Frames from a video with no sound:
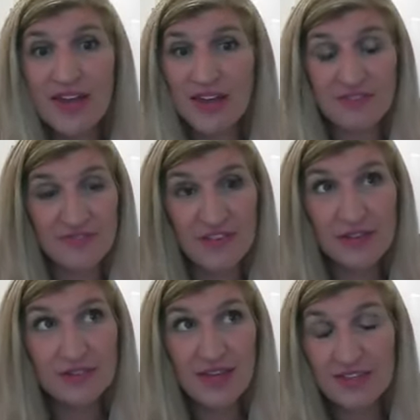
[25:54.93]
it
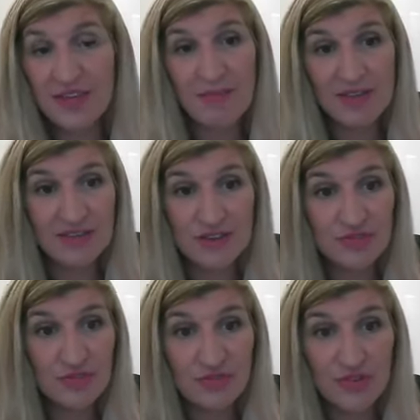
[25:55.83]
feels like they must
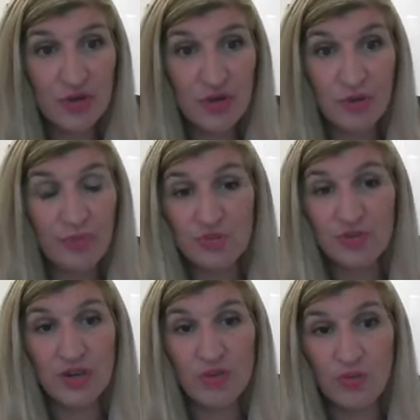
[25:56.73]
interview
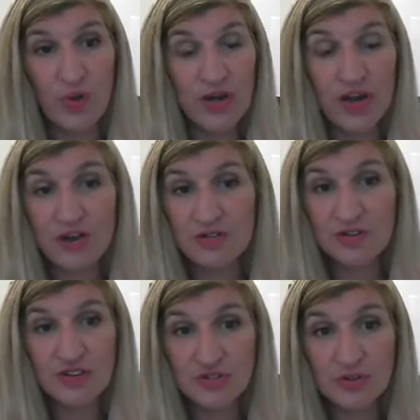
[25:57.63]
between
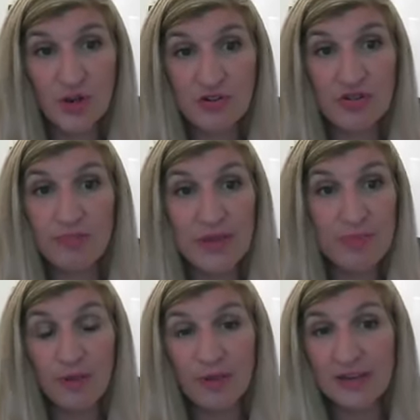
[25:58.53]
100 to 200
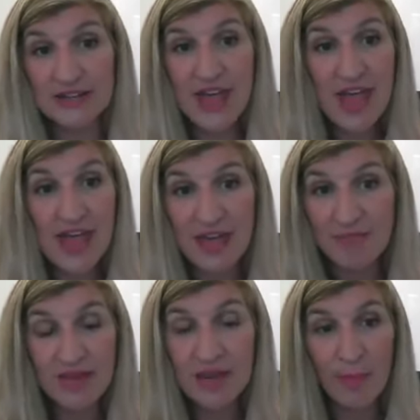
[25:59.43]
people a
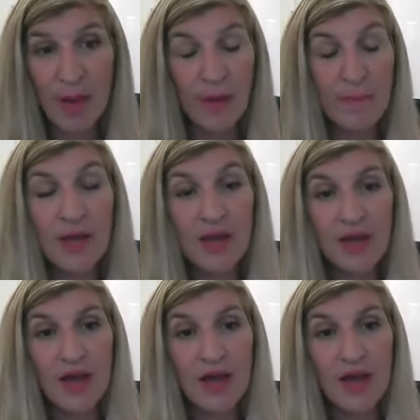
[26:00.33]
day minimum.